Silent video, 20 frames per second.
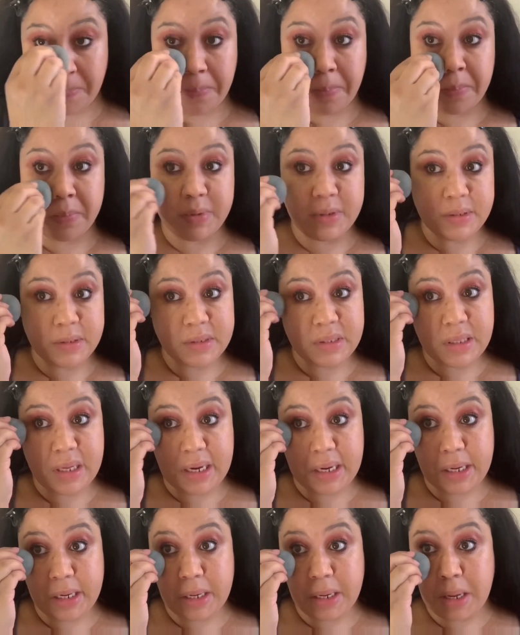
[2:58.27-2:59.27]
It's
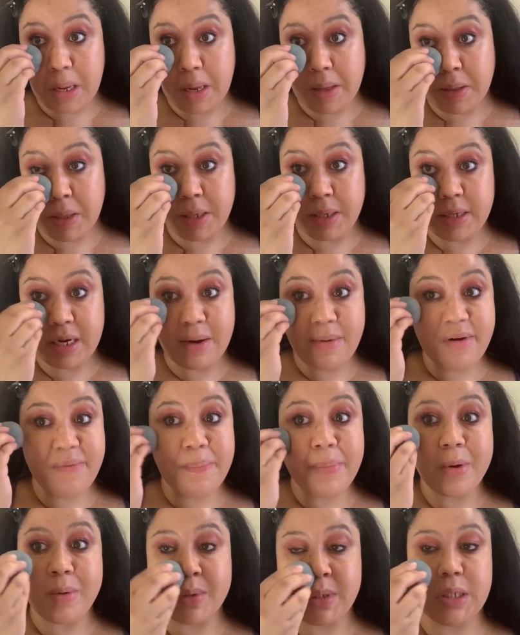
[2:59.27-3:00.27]
like now I've
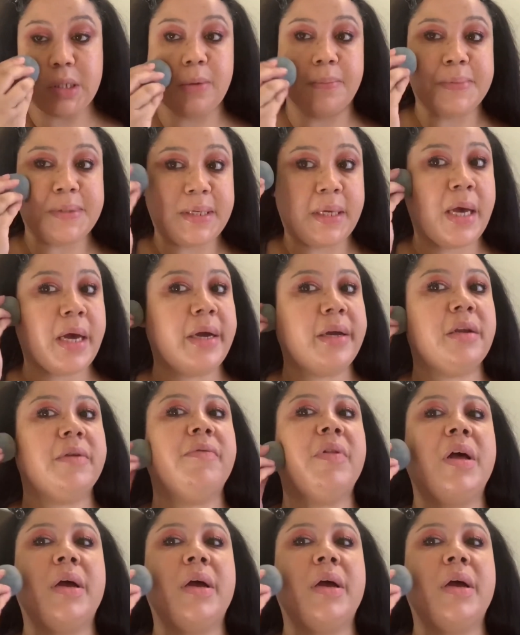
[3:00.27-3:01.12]
built it up to kind of like a